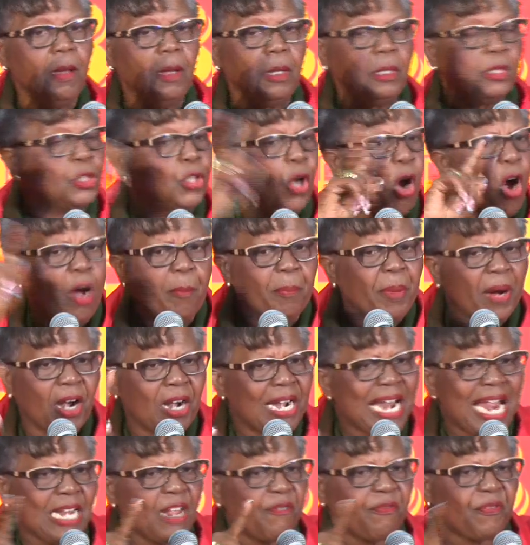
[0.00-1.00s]
Don't
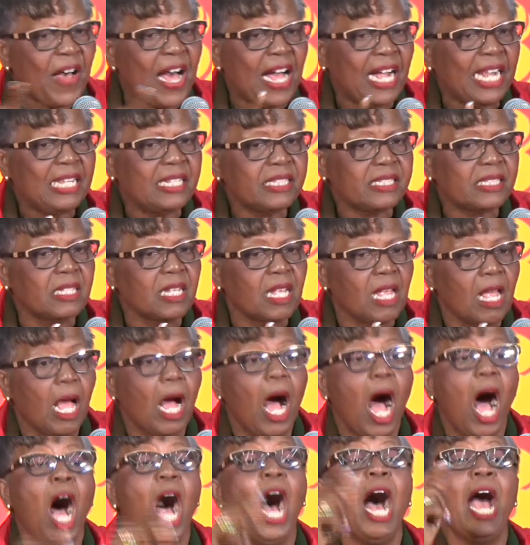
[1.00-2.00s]
burn any files.
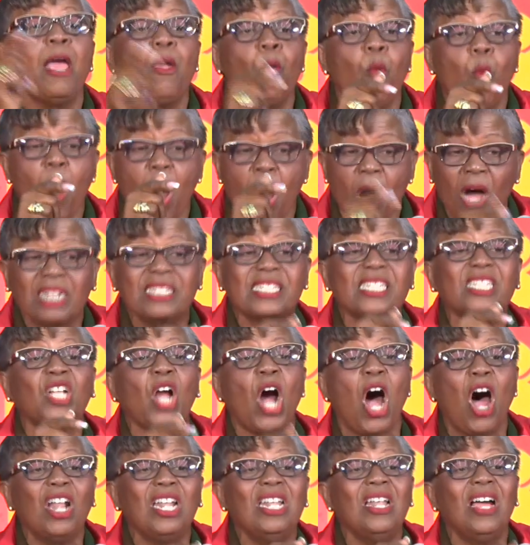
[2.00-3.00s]
I want
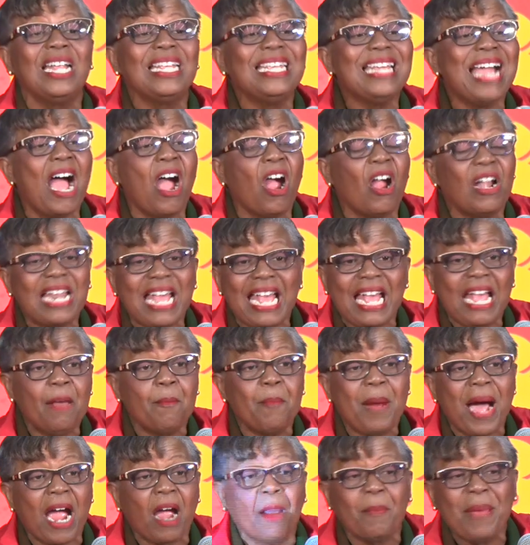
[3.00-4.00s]
Scotland Yard in
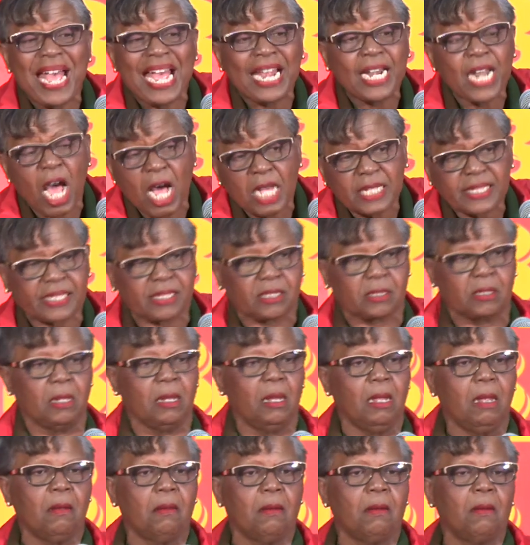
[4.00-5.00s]
Barbados.
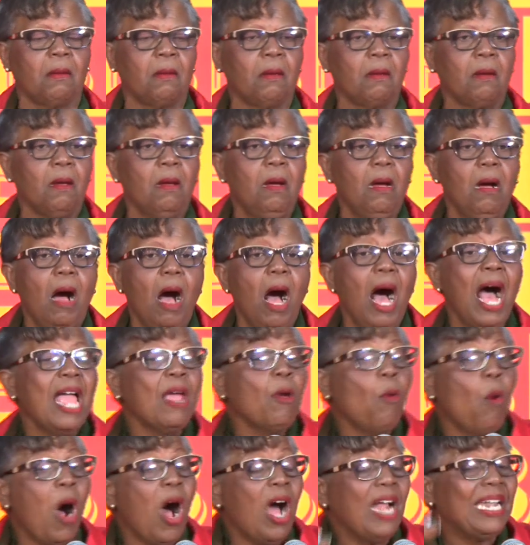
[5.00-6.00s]
I
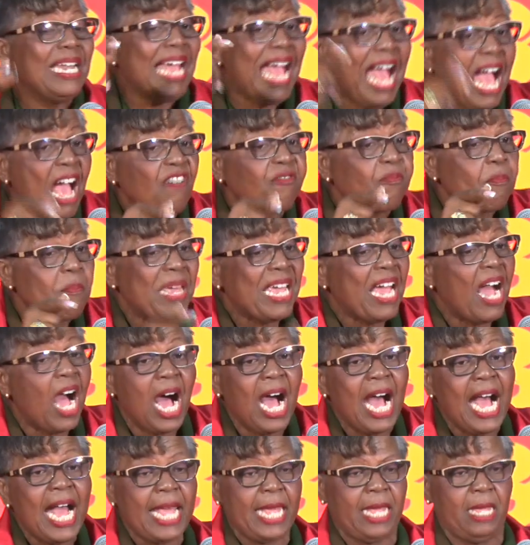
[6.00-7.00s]
want the
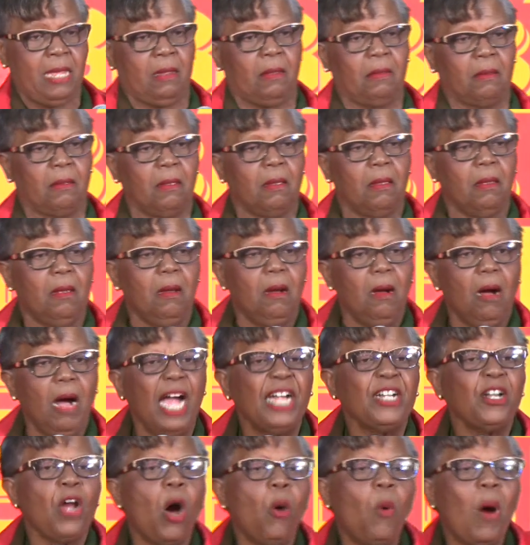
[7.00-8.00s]
FBI.
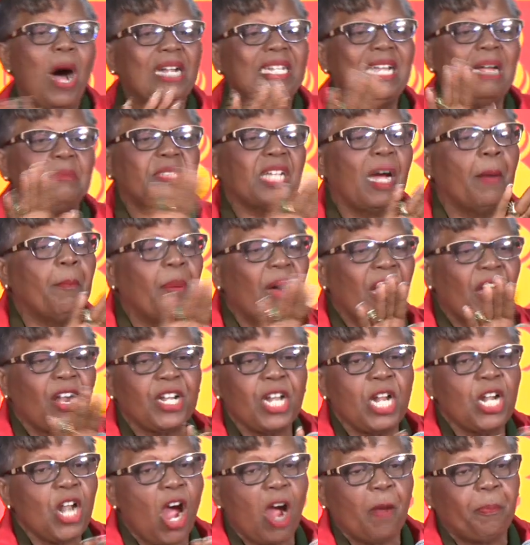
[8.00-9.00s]
I don't want them to
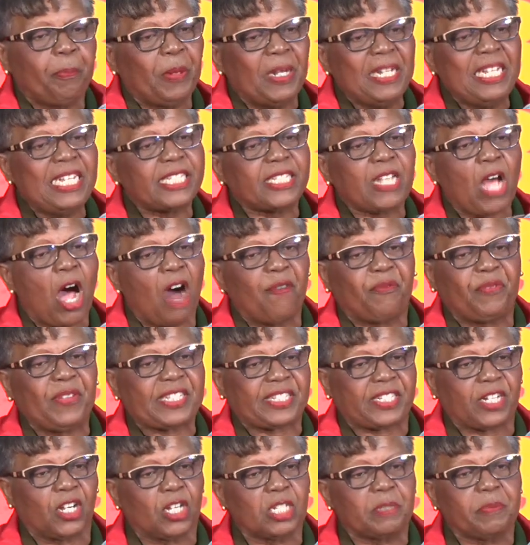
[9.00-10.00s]
burden our police officers,